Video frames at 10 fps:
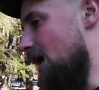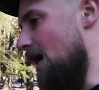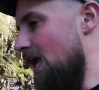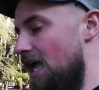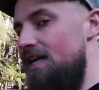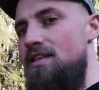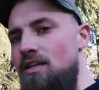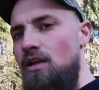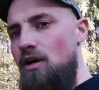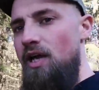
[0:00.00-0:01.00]
I had the
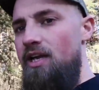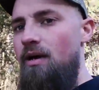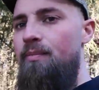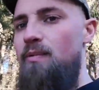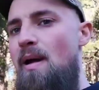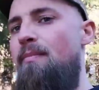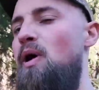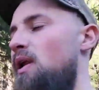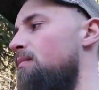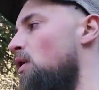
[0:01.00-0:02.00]
little hiccup with my
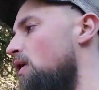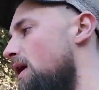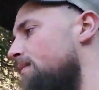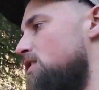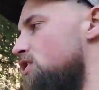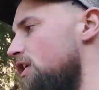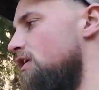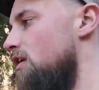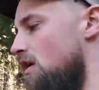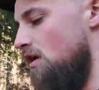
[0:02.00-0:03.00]
breeding program this
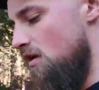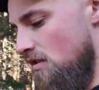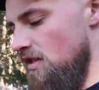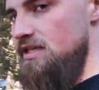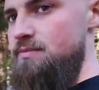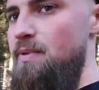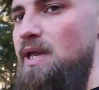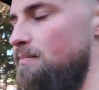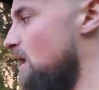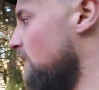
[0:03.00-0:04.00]
year. This big
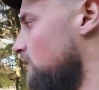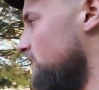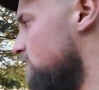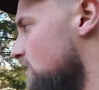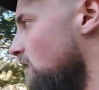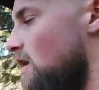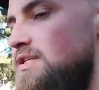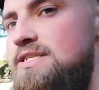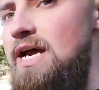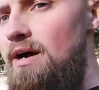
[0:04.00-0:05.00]
Mangalitsa cross
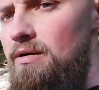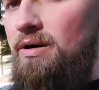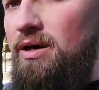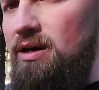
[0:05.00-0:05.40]
sow,